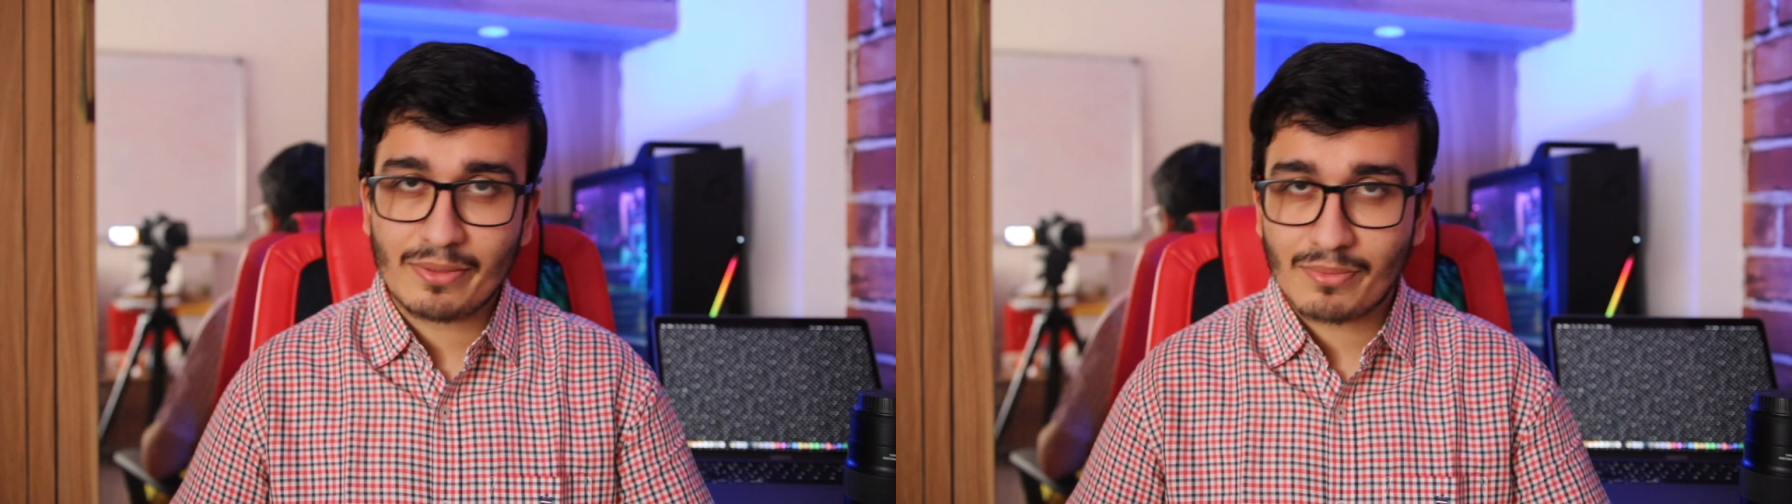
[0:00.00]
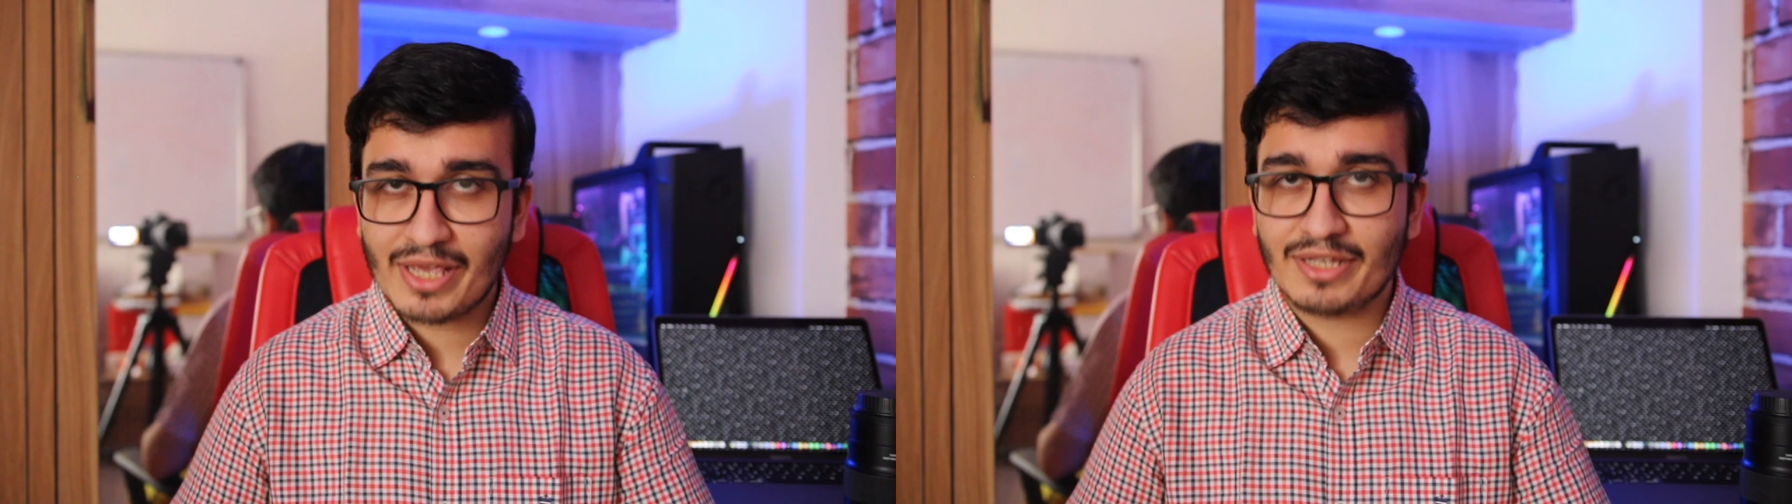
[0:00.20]

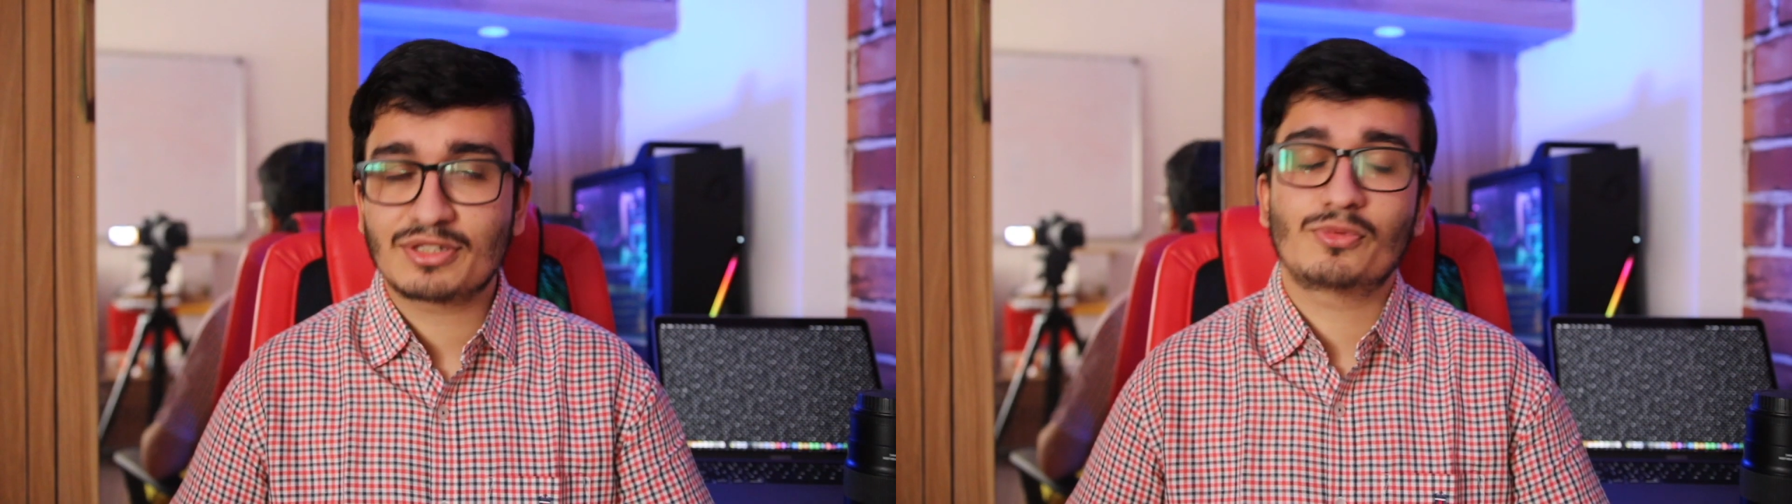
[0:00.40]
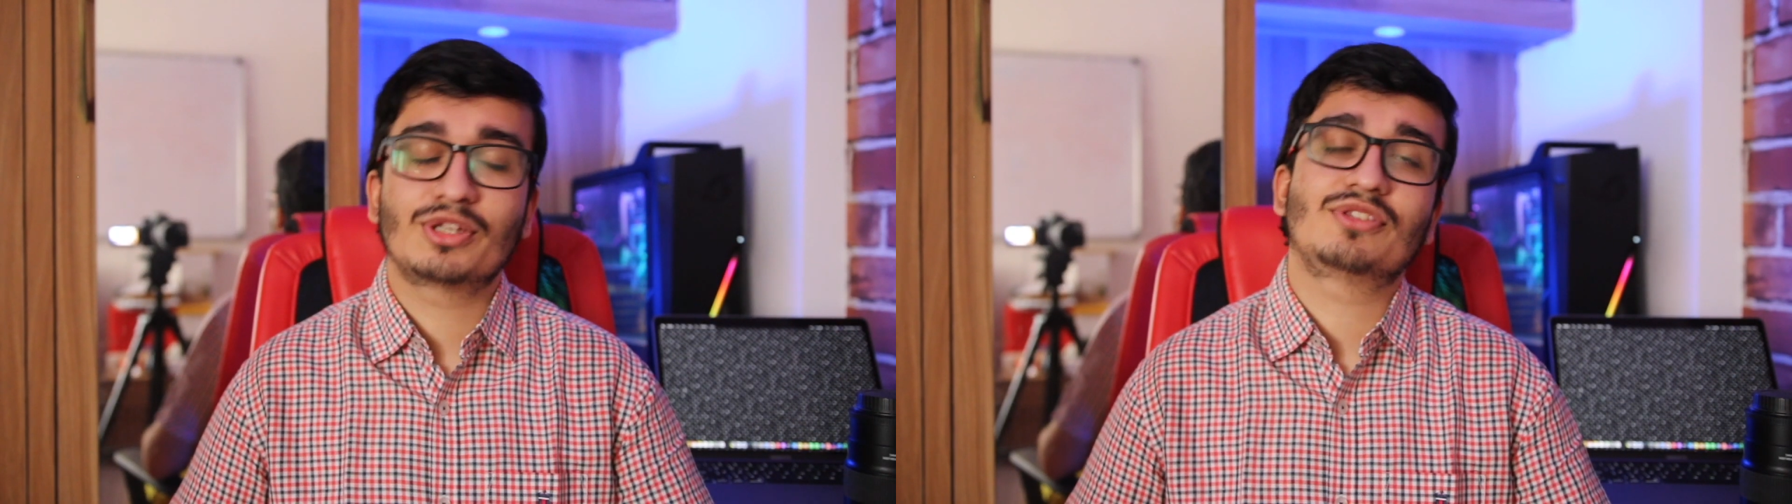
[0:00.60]

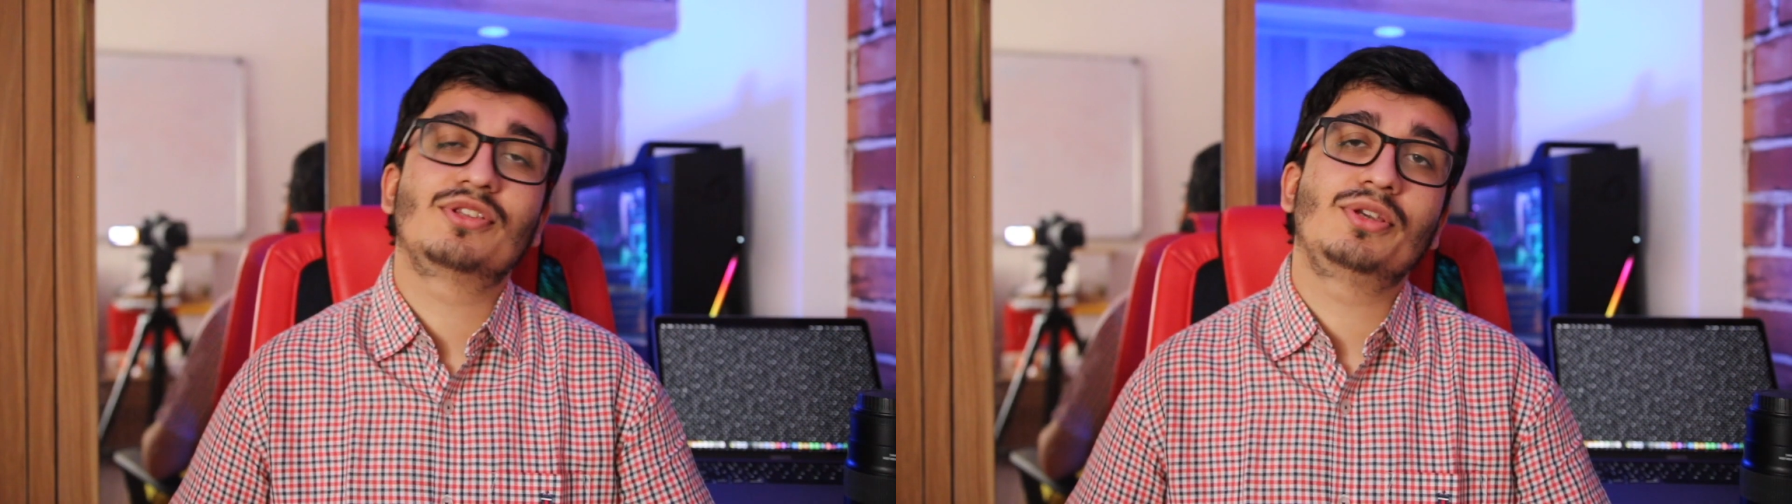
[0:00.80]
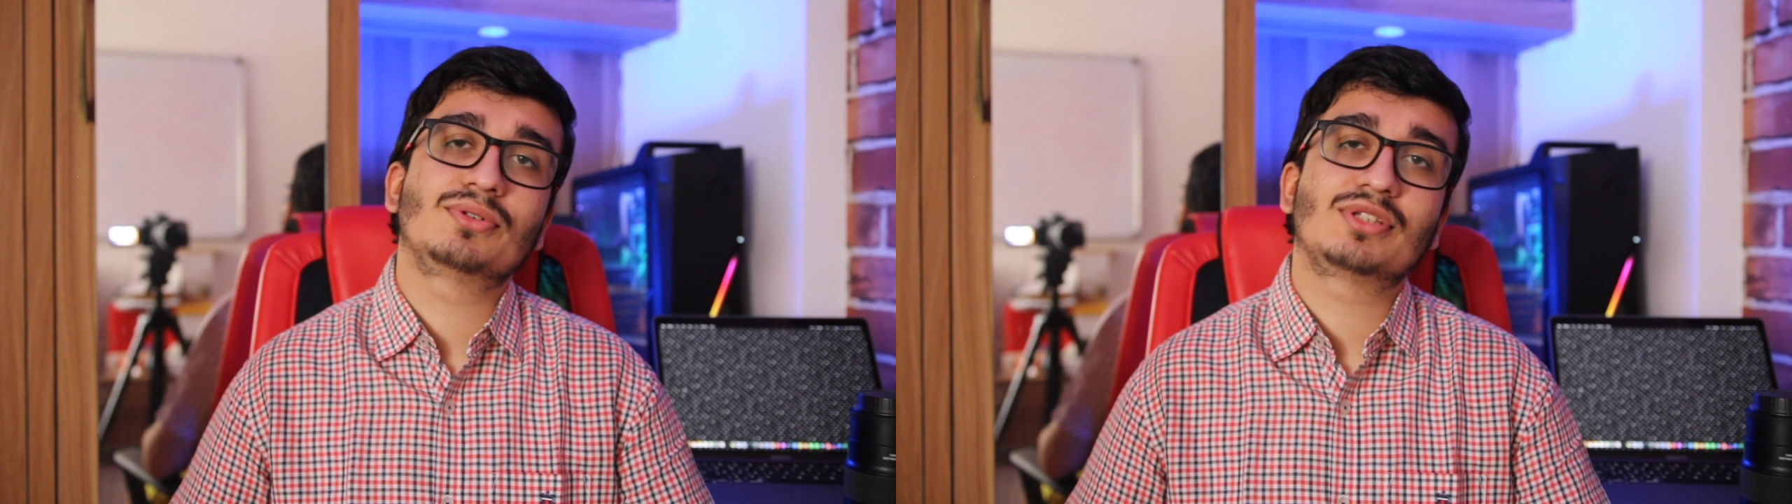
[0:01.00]
mics with the new